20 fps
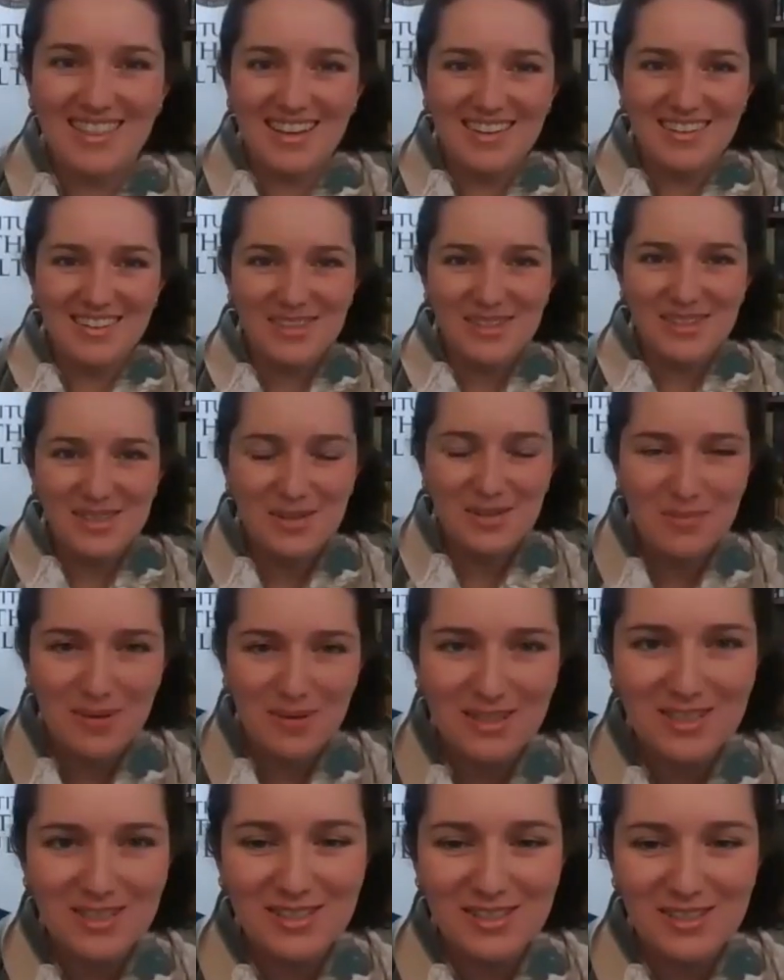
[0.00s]
Thank you so
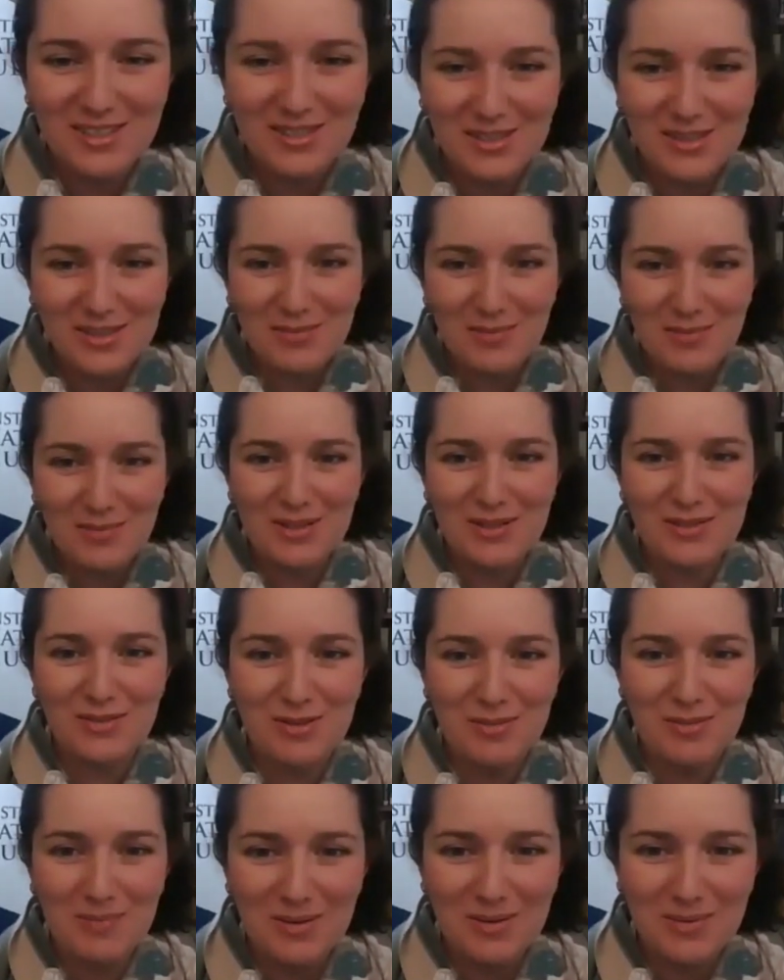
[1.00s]
much, Joseph Pearce,
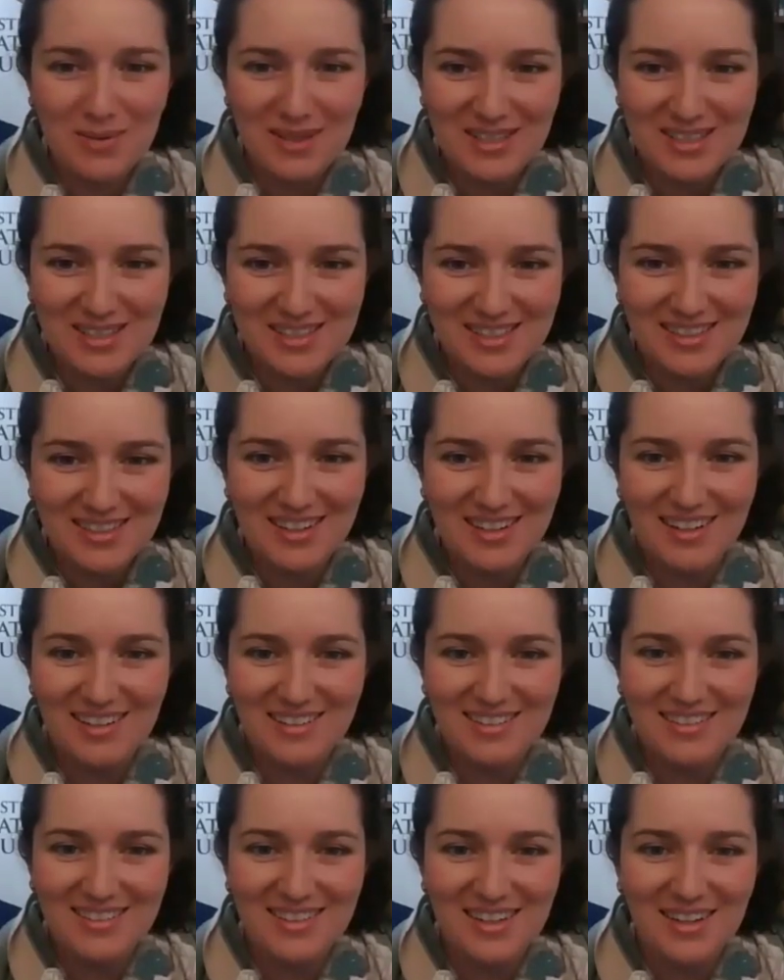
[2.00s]
for being with us tonight.
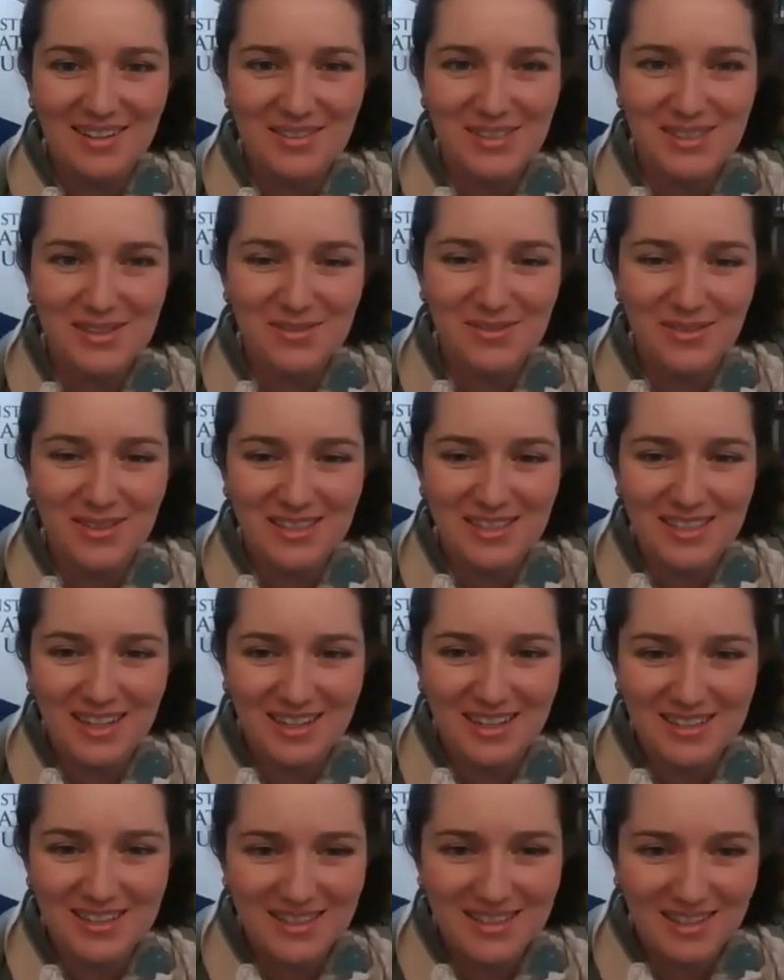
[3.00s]
That was a
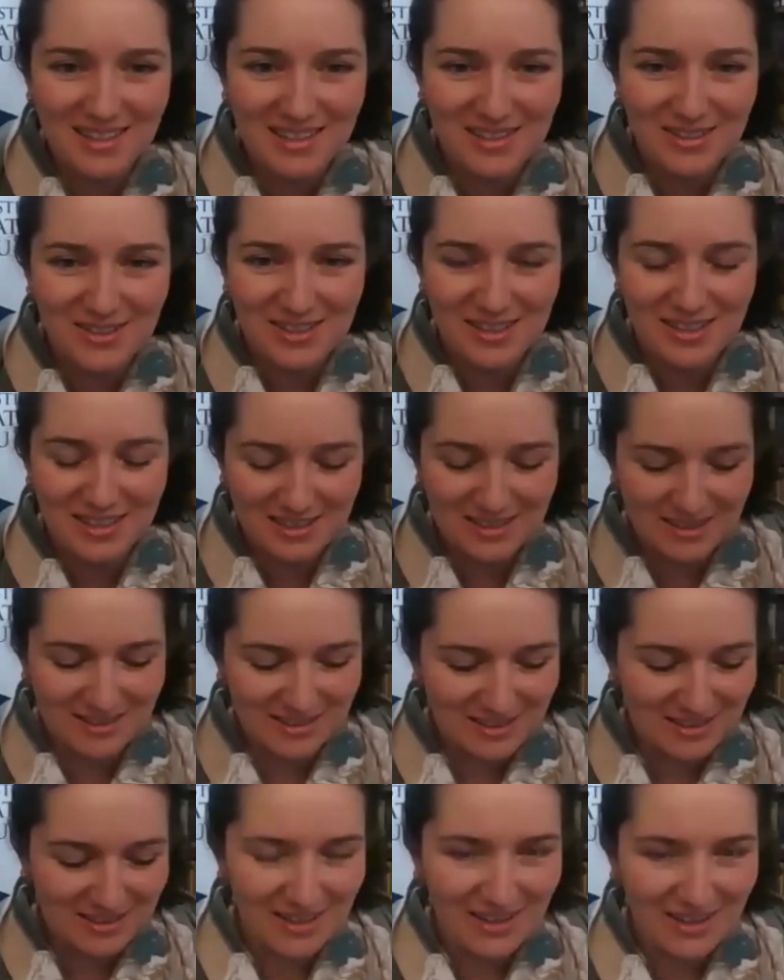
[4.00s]
fantastic
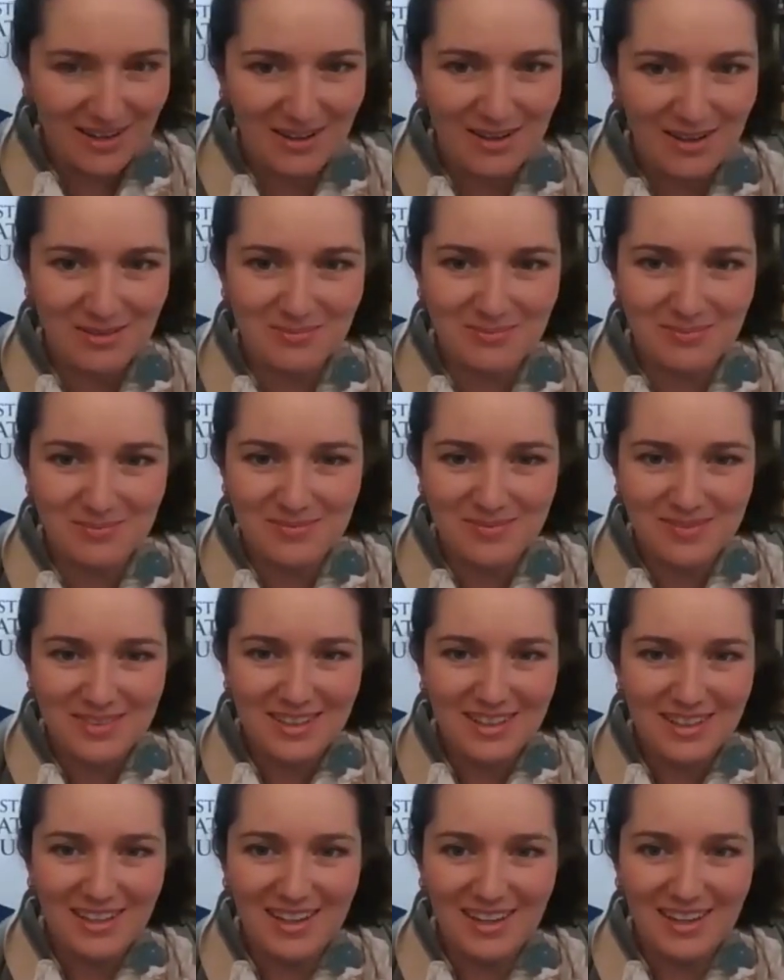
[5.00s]
introduction. Um,
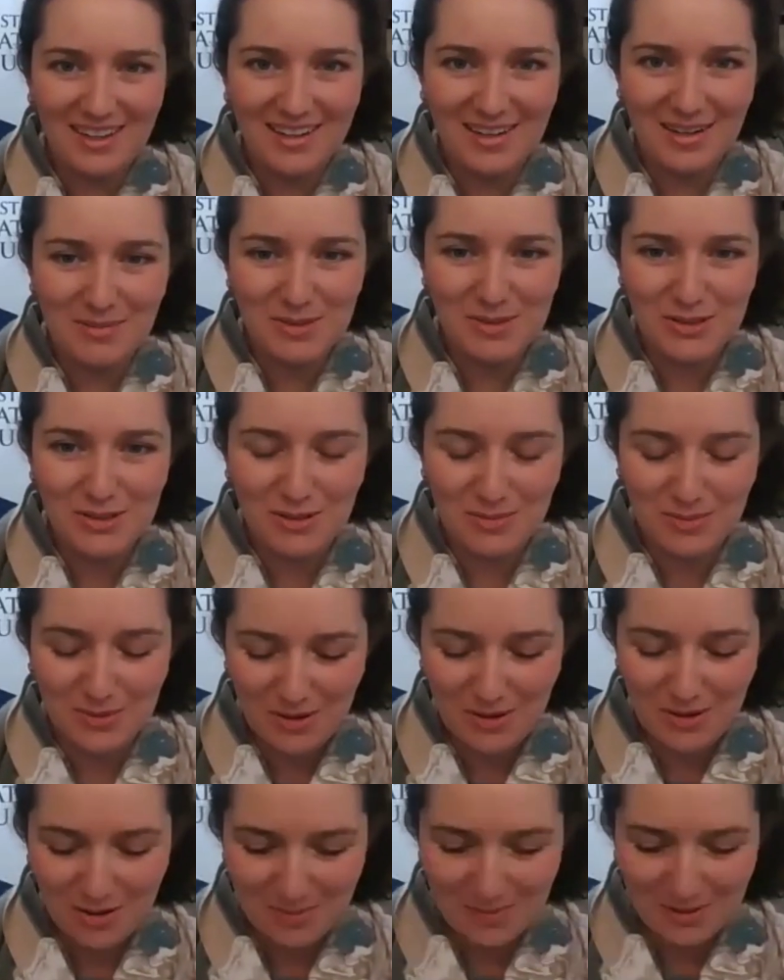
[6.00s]
and I'm sure
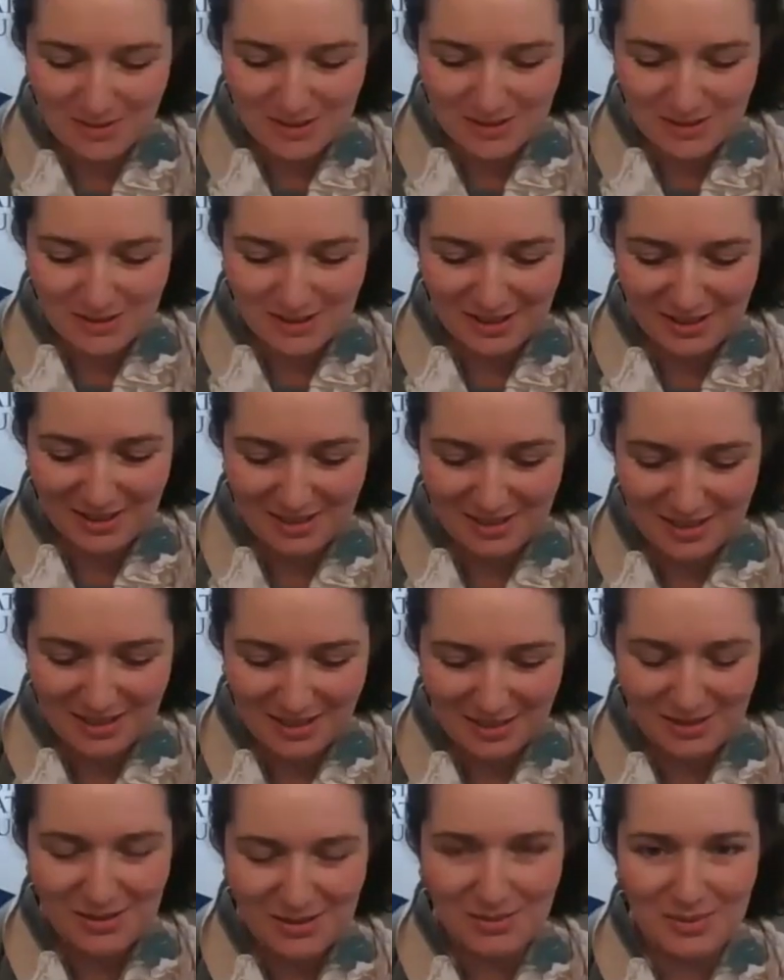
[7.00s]
we'll all be returning
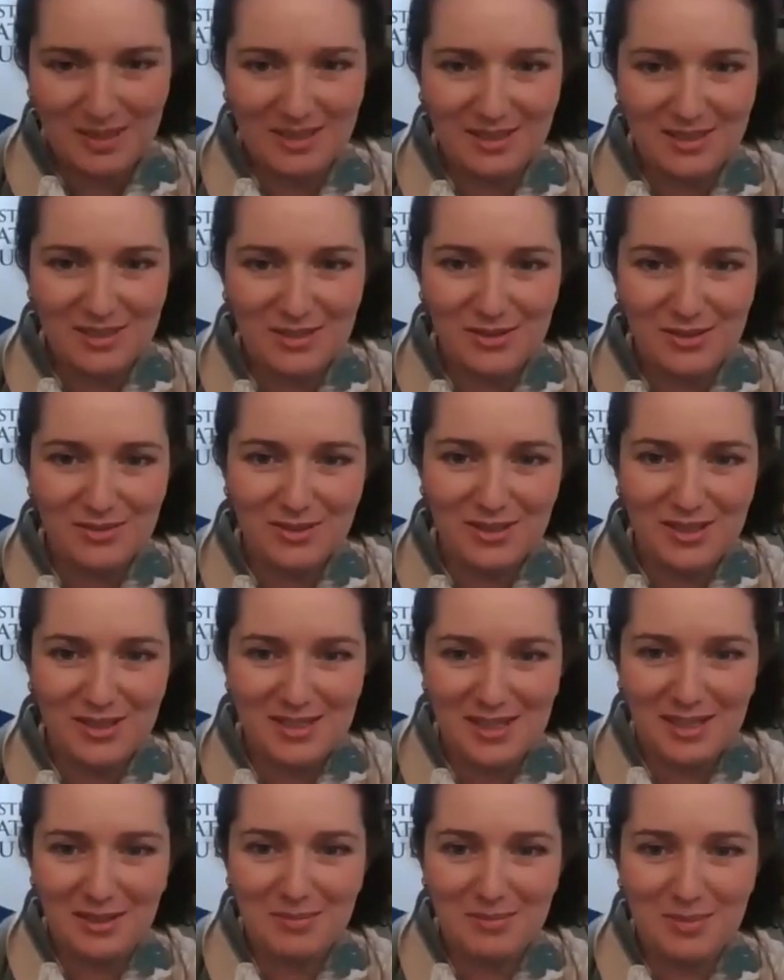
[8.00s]
next week for the
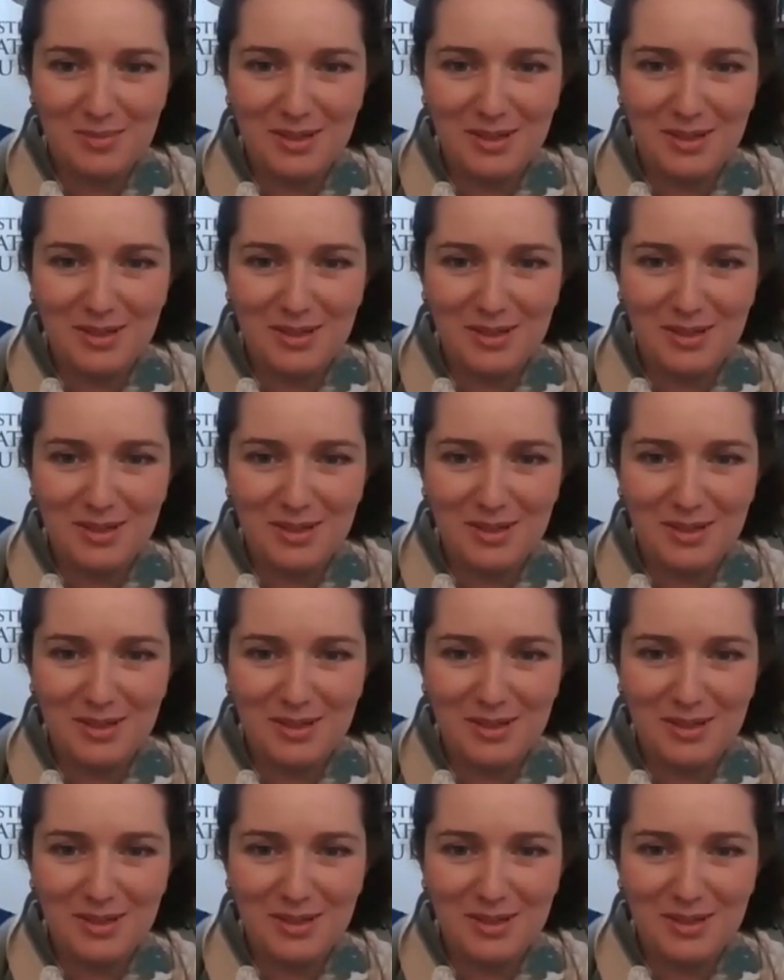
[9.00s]
second